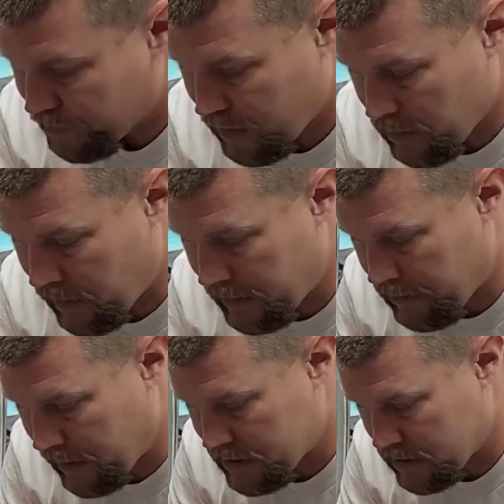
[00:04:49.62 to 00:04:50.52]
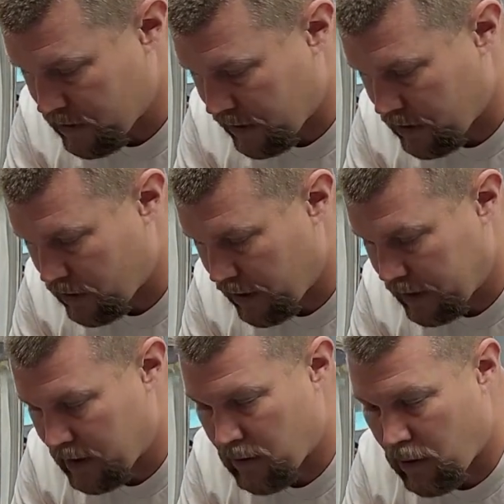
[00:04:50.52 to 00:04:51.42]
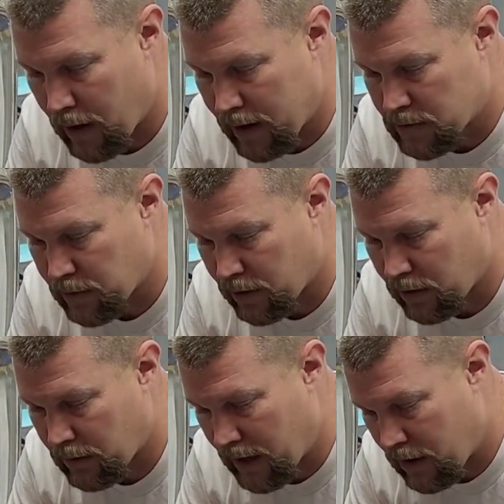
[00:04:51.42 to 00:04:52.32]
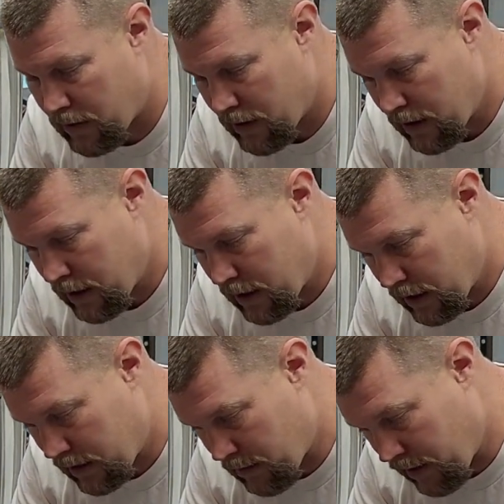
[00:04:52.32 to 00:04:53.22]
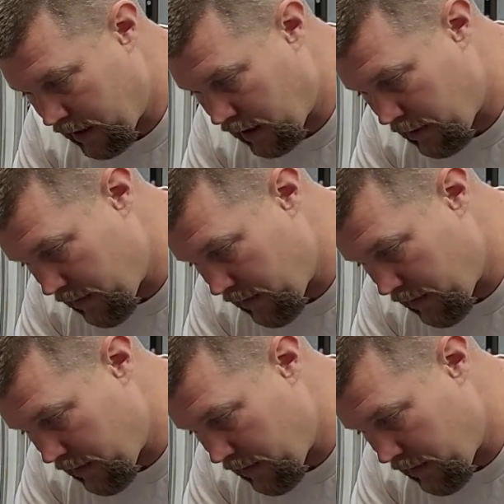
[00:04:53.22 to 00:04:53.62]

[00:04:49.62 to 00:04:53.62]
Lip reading: But it makes it so I can go ahead and get my wires put on now, get my headlight